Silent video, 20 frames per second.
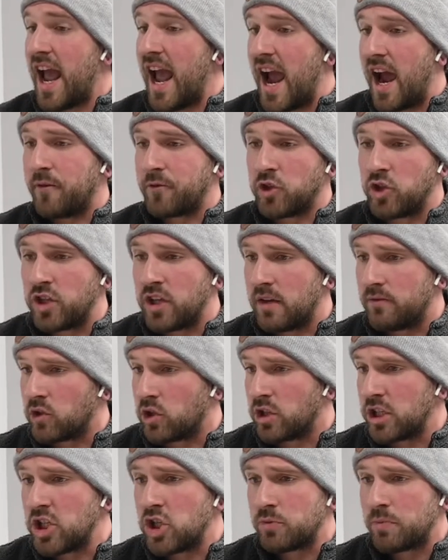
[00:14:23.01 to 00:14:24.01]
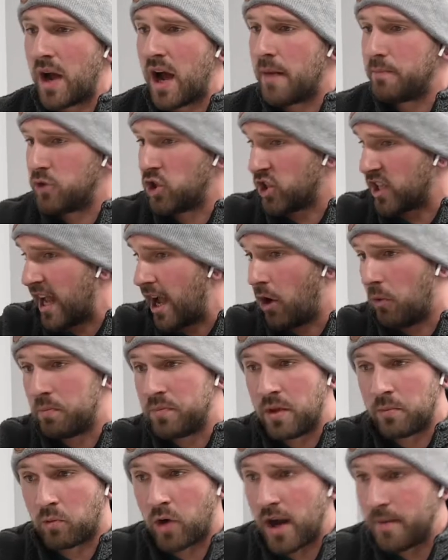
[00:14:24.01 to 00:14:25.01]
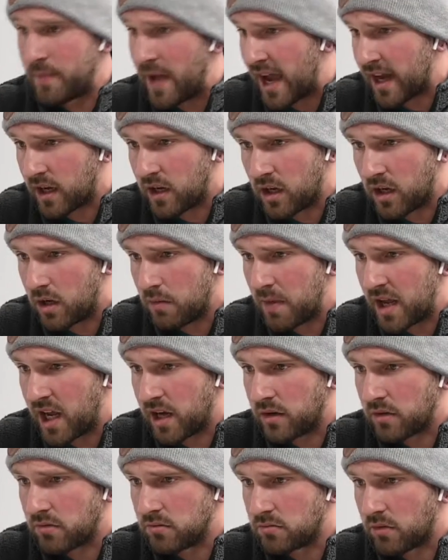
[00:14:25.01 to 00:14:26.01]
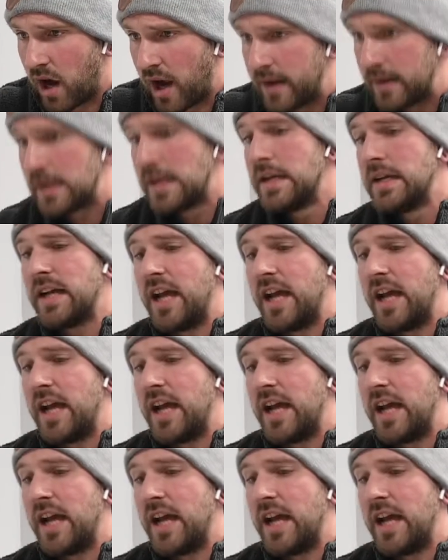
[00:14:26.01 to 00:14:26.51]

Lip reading: After you give your leash pop, just help them right back into command, right?